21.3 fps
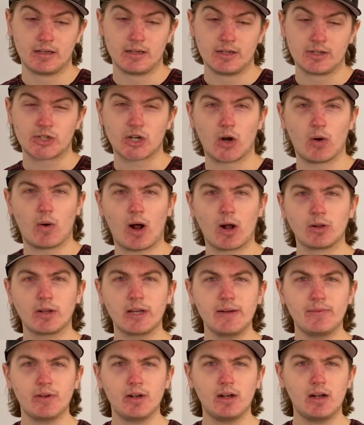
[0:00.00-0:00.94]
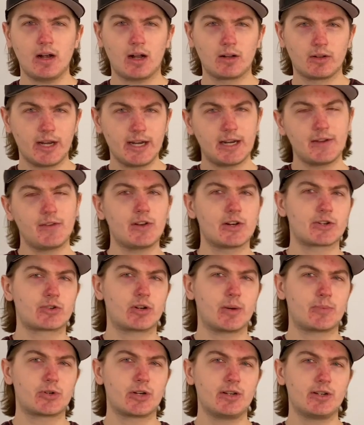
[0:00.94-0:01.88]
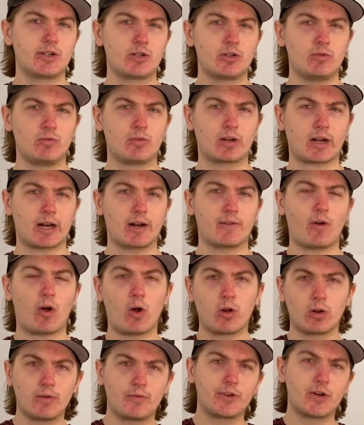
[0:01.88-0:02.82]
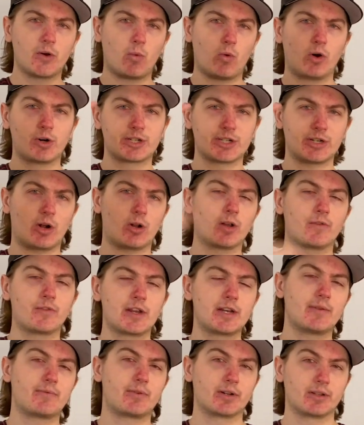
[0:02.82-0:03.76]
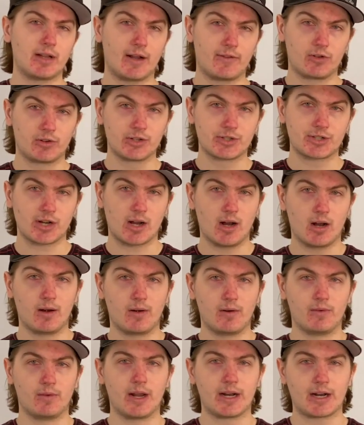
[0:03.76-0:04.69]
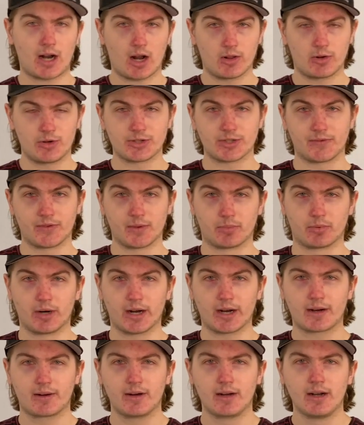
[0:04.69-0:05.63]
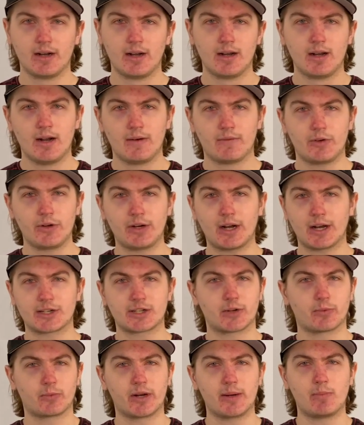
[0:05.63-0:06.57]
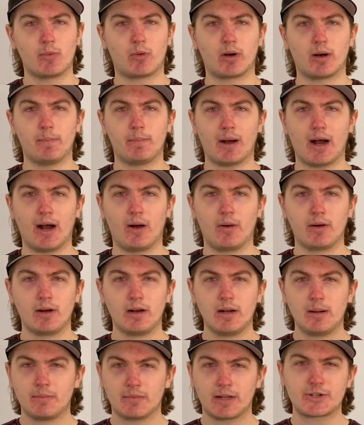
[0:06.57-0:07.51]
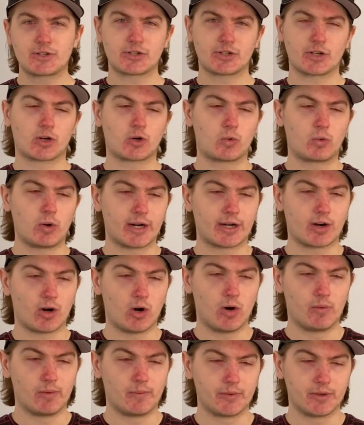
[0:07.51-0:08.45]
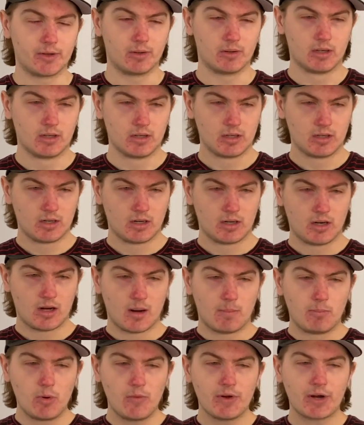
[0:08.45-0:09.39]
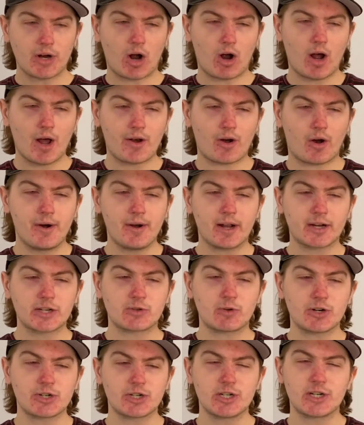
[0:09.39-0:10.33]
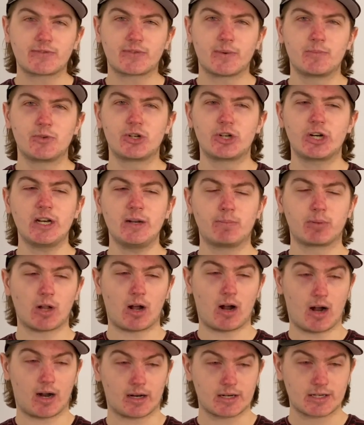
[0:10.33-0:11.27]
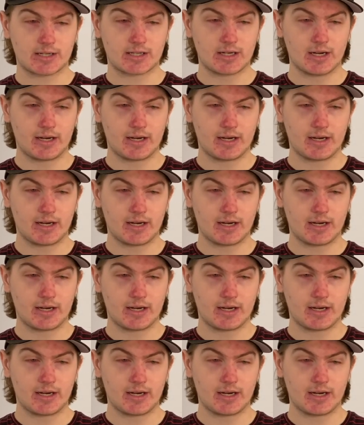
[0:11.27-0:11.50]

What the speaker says: So I'll leave a link in the description to kind of all of the awards and all of the different levels of and colors of the brick for you guys to read more about. That's just a quick overview. Moving on, our next question is from G Blocks.